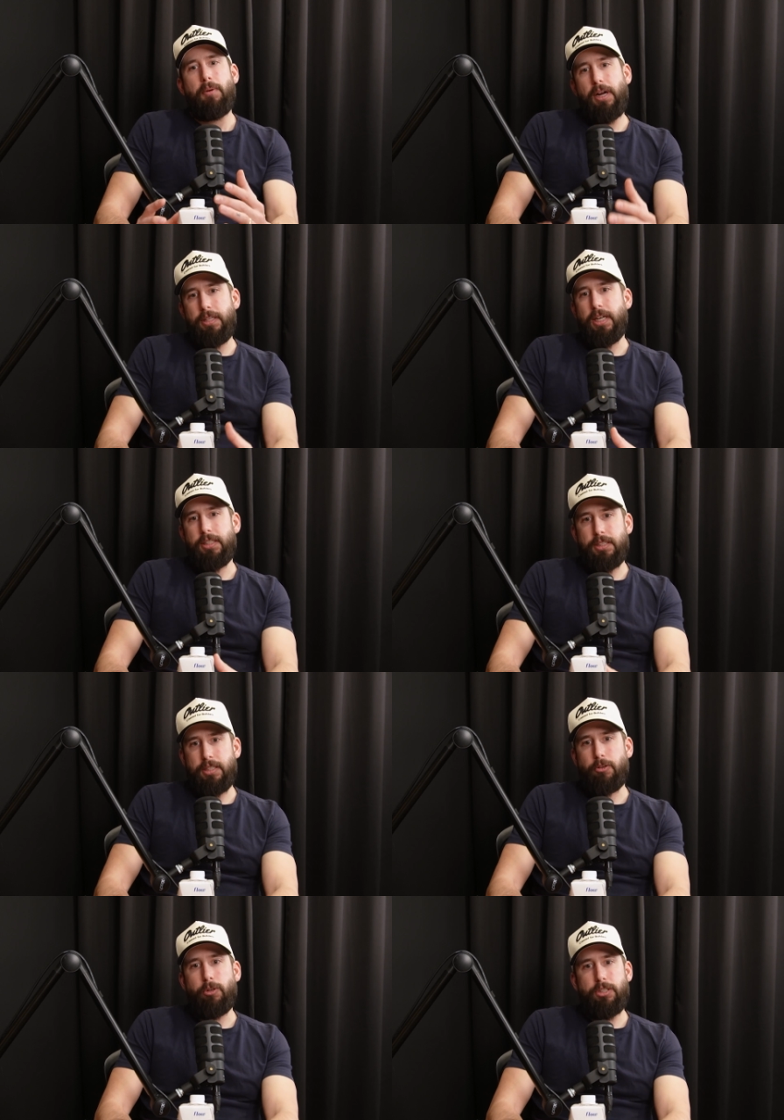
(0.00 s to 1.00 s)
And that's
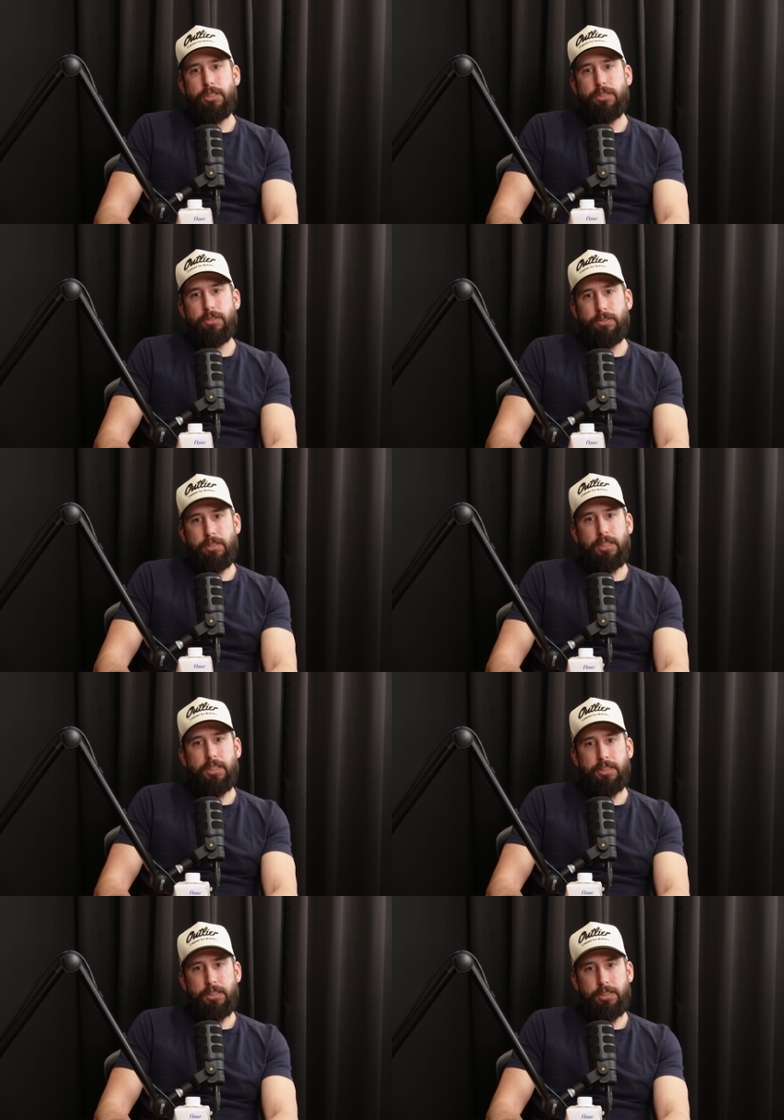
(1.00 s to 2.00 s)
going to lead
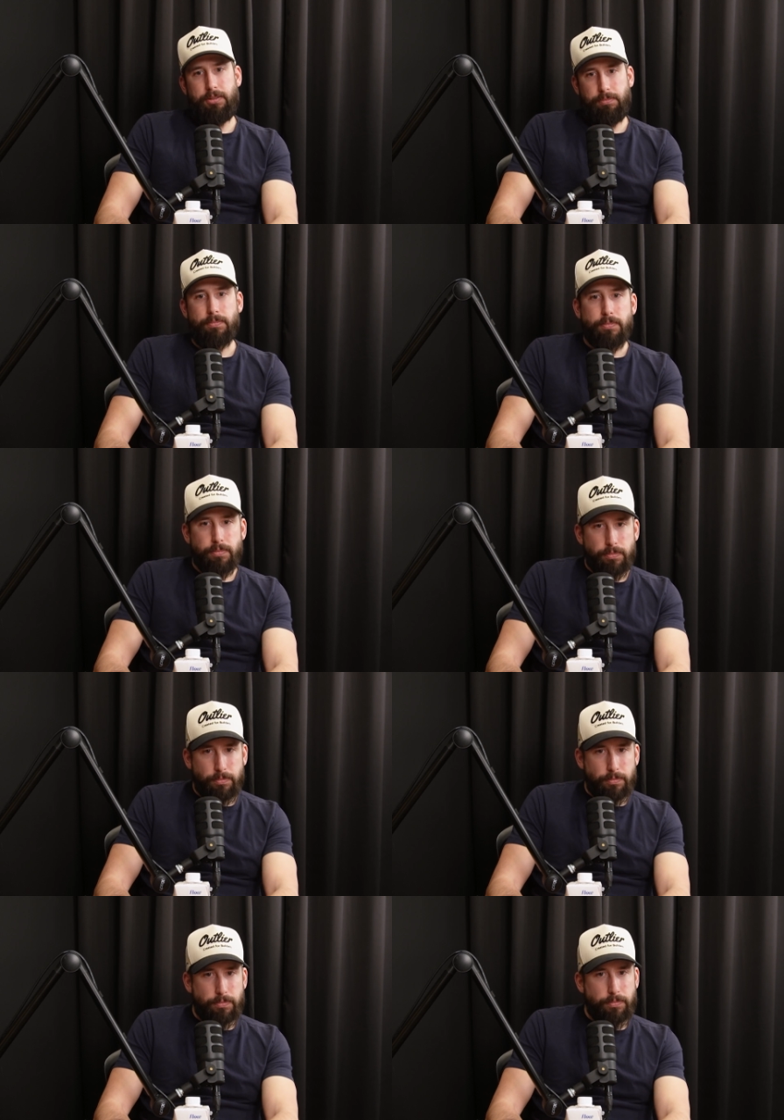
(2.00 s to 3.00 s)
us.
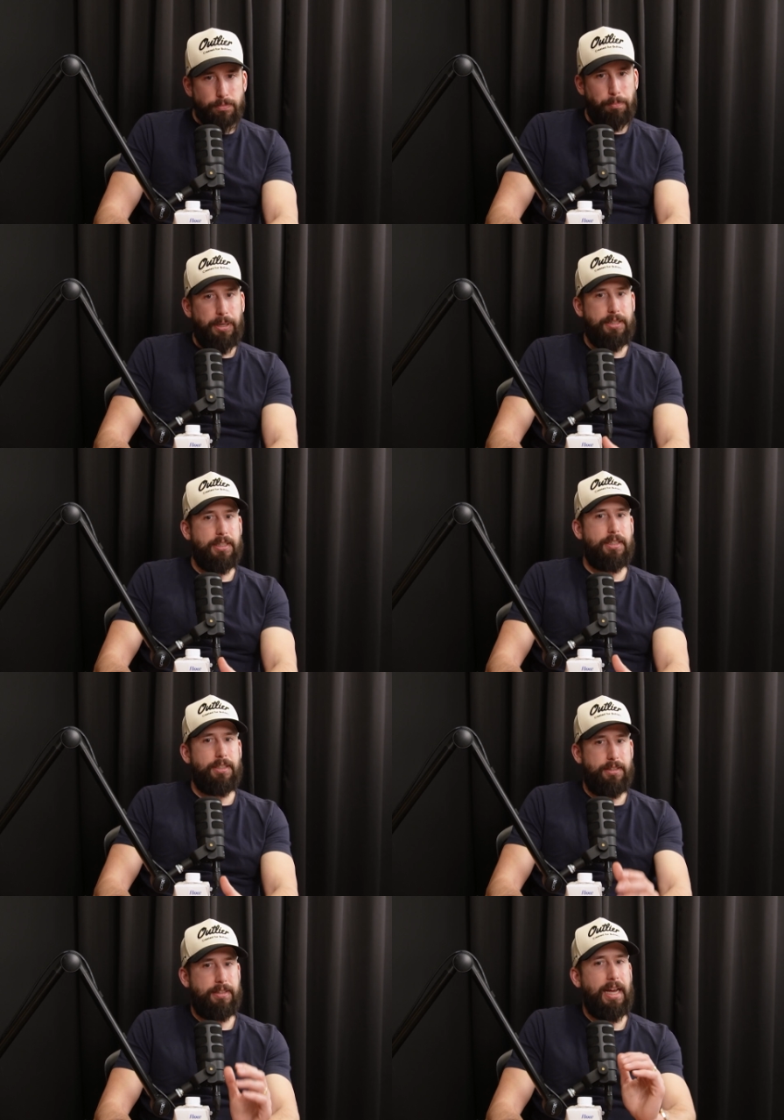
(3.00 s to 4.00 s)
But
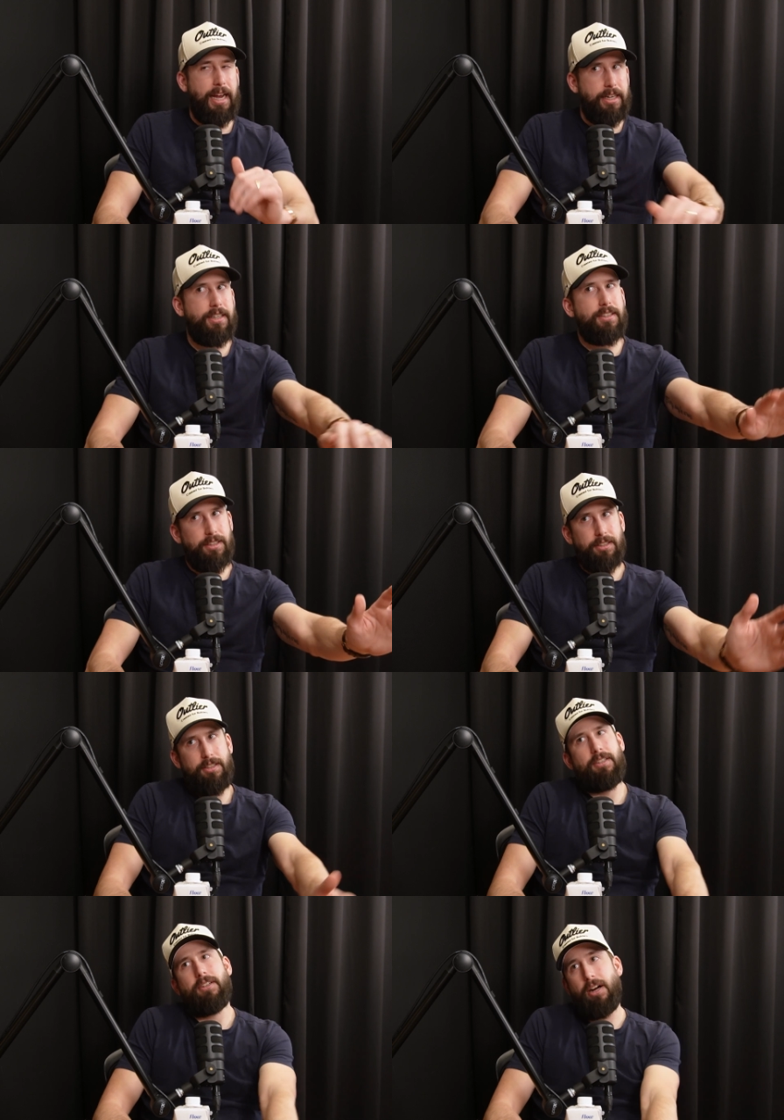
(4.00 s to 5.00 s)
then,
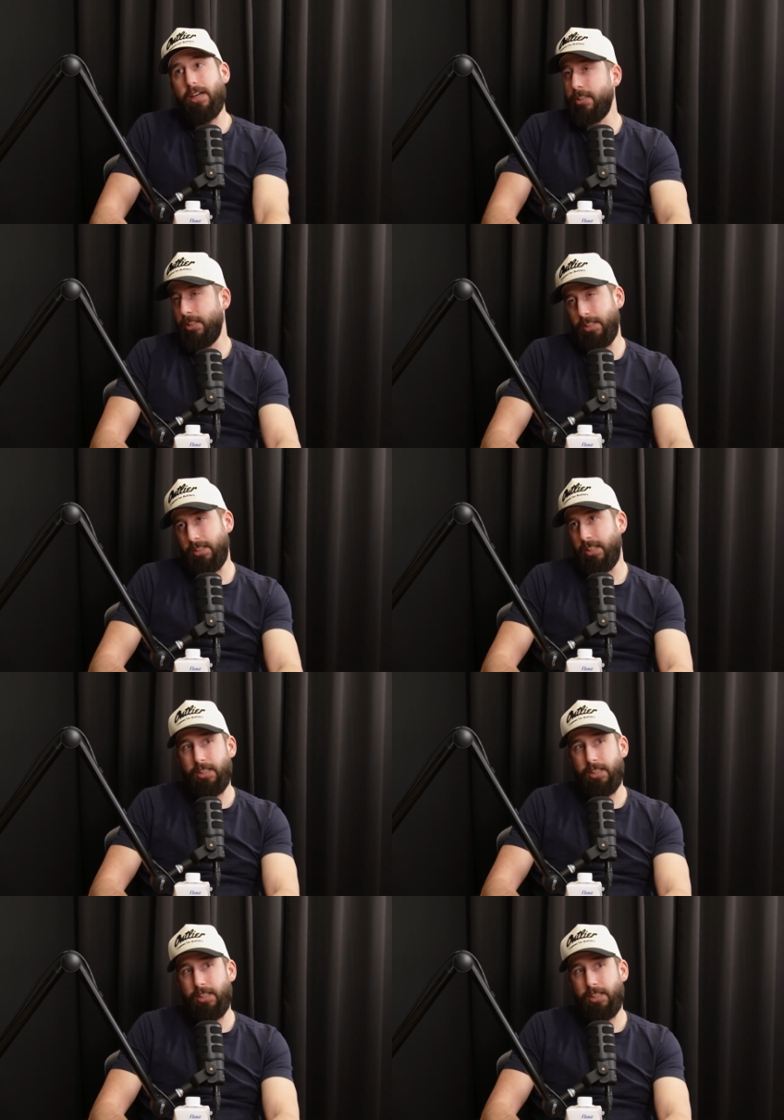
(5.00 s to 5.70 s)
honestly,